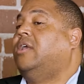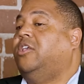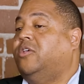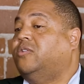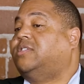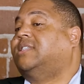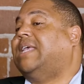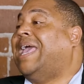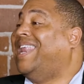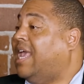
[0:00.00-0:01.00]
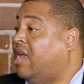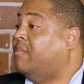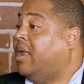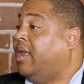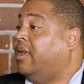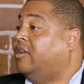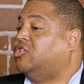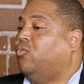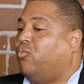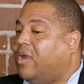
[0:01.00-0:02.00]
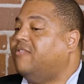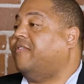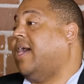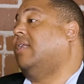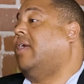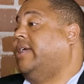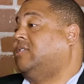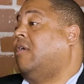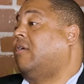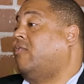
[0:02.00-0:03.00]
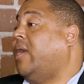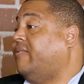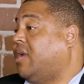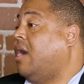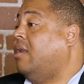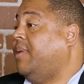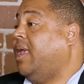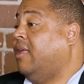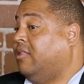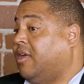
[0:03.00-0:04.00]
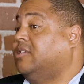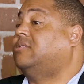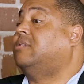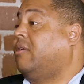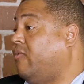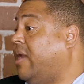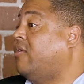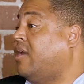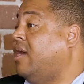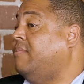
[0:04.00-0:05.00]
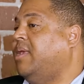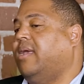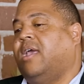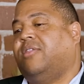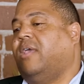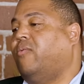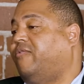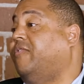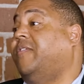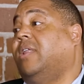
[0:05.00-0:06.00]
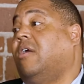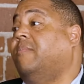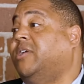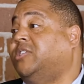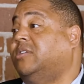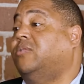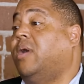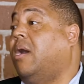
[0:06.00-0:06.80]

use this NEA money to revitalize our creative economy and thus the greater economy, I think we're fulfilling our mission to